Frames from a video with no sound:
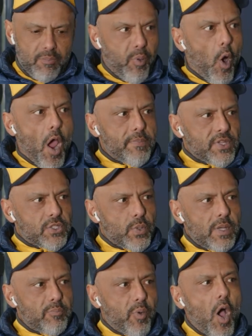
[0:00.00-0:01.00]
pipe, the
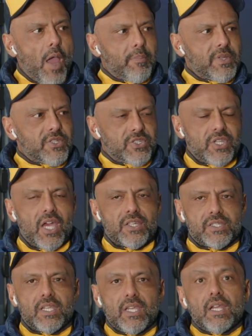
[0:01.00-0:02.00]
twin pipe is
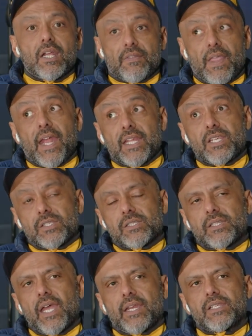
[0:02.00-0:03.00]
just... That is
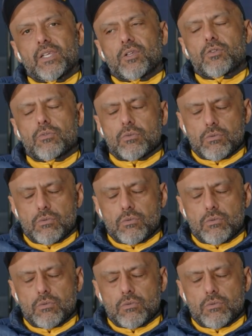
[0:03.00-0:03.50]
a great,